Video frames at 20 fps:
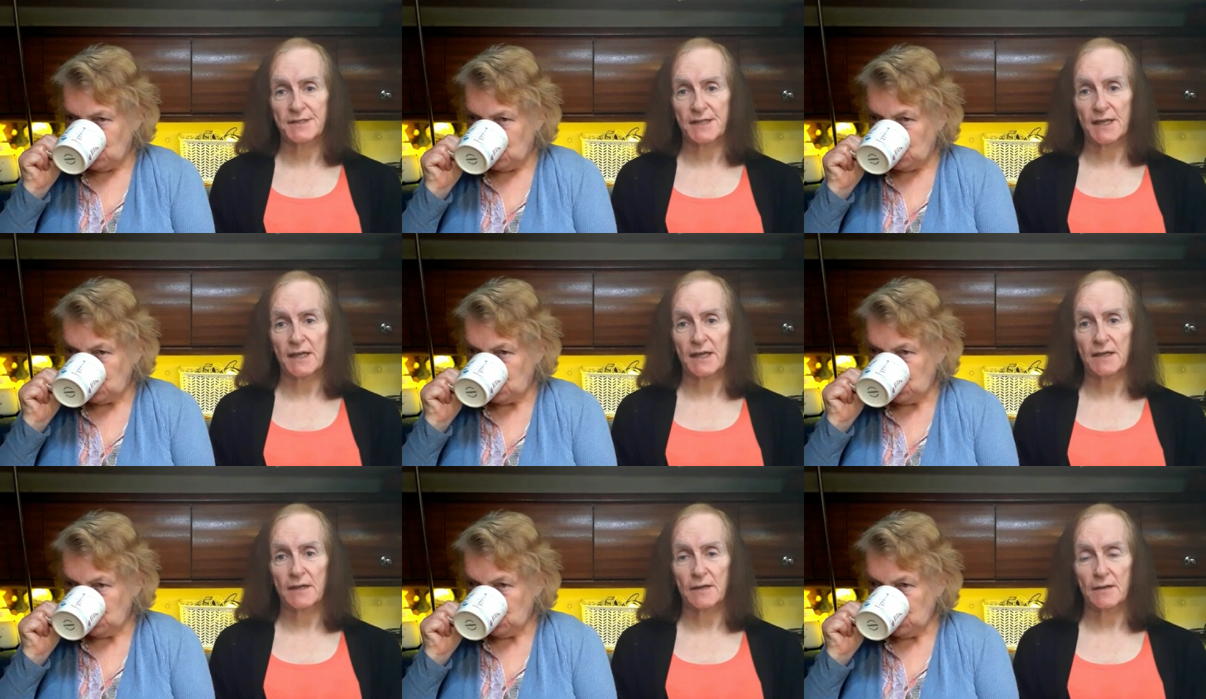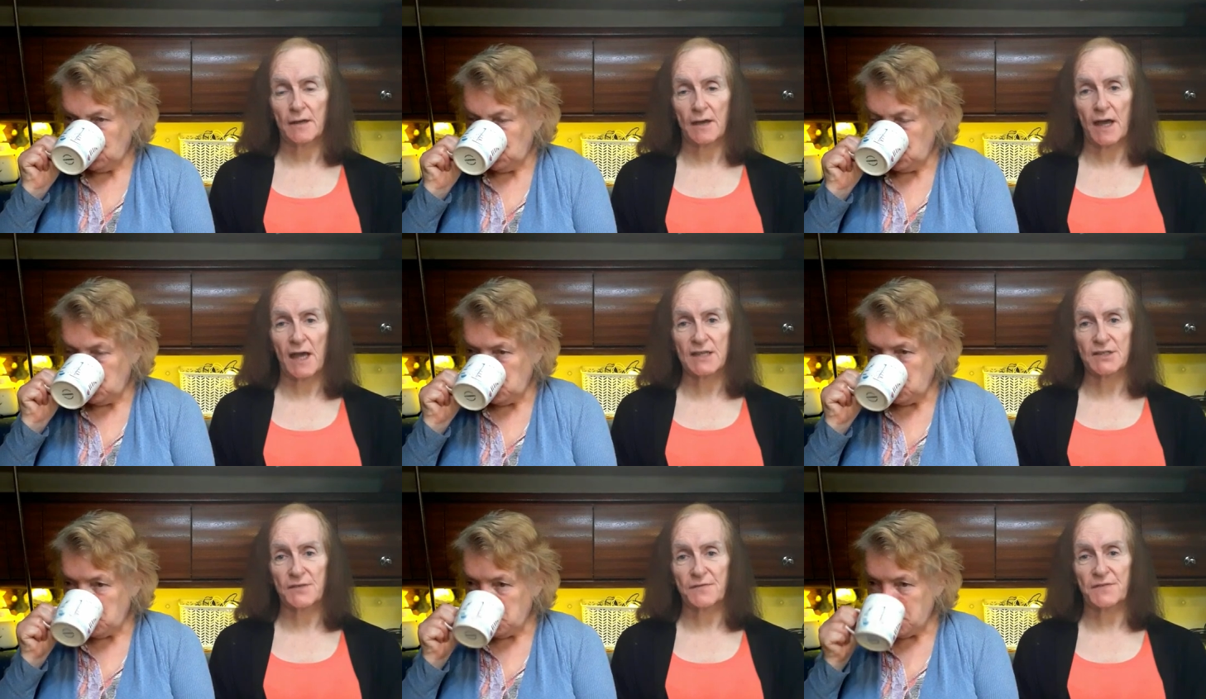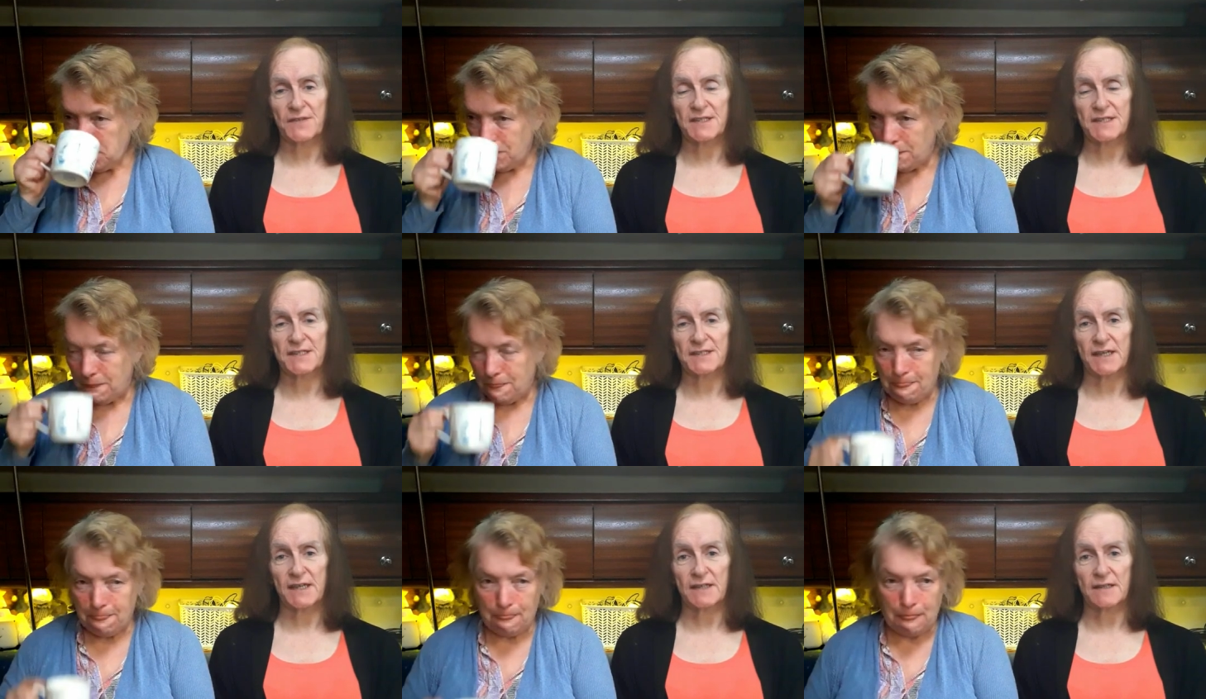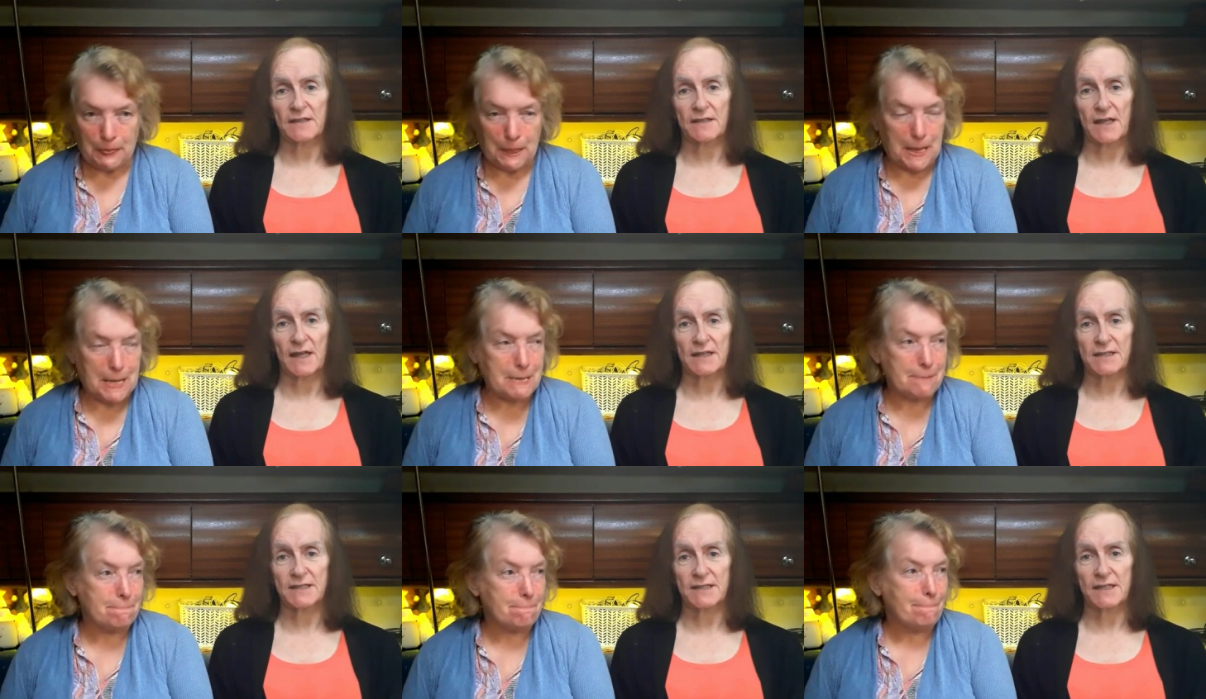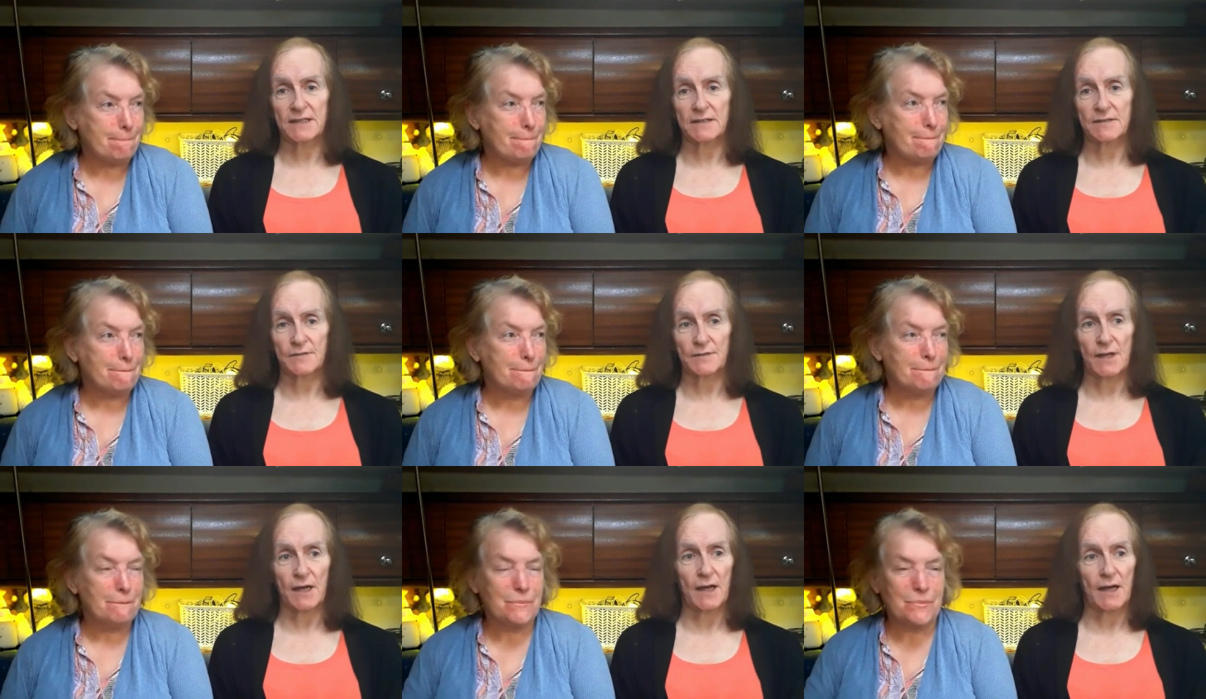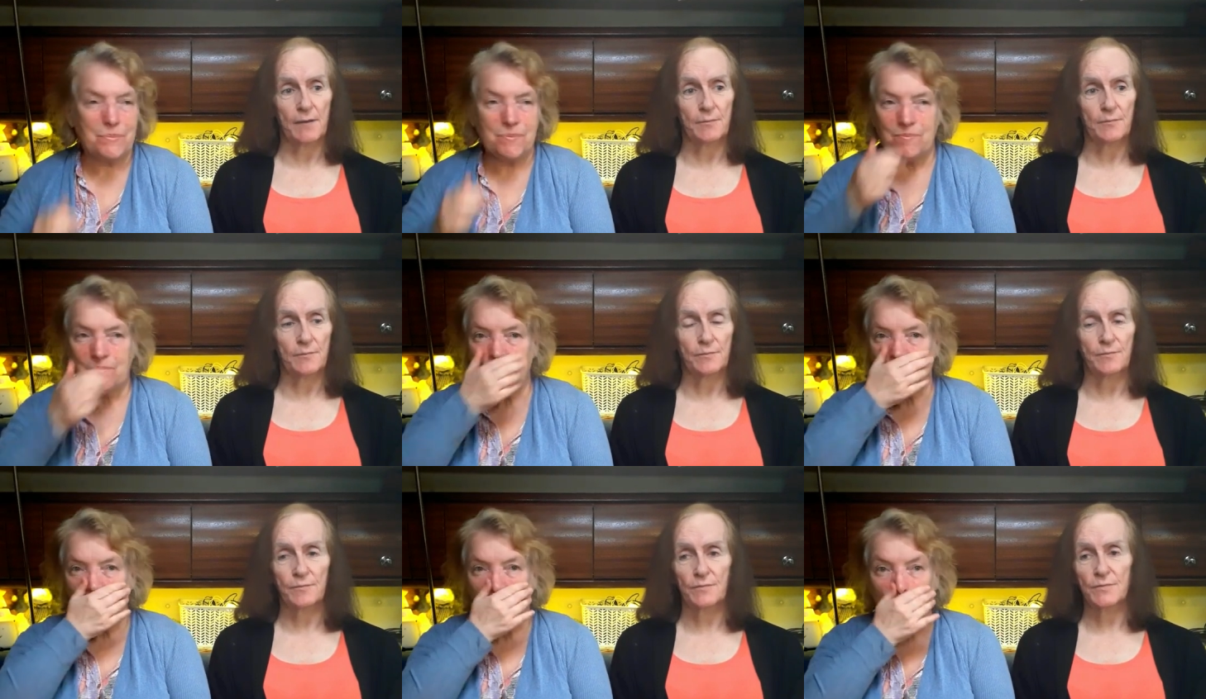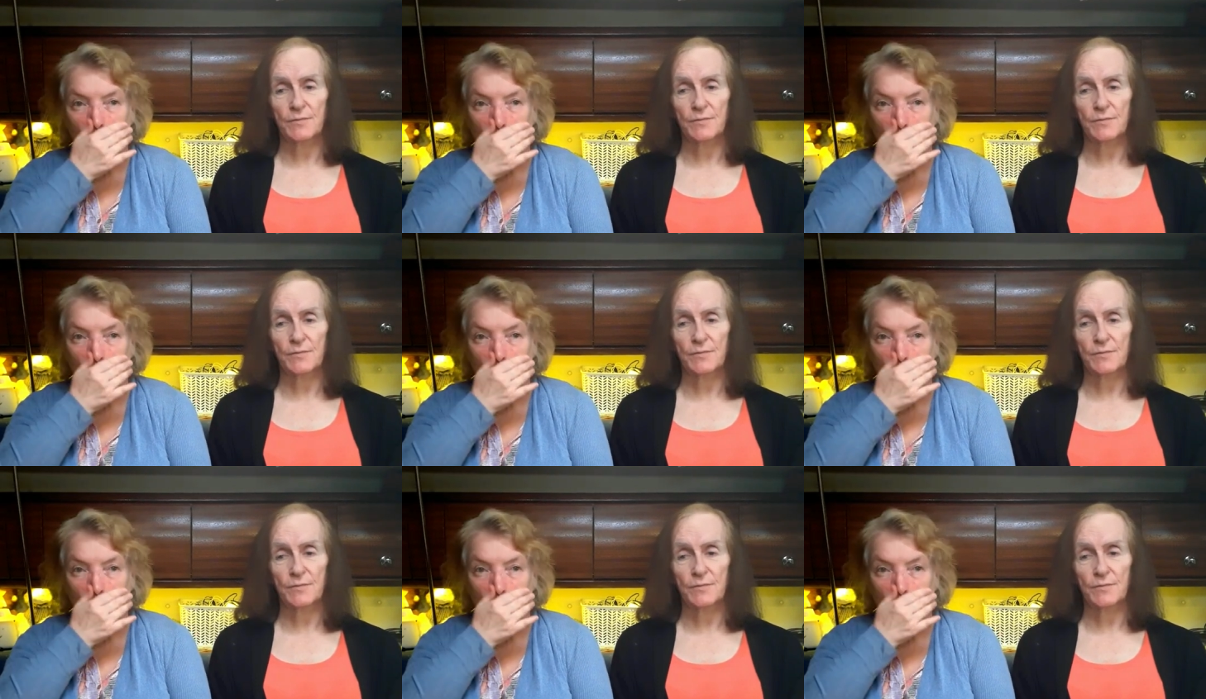Speaker 1: saying, as of this date and that date, um,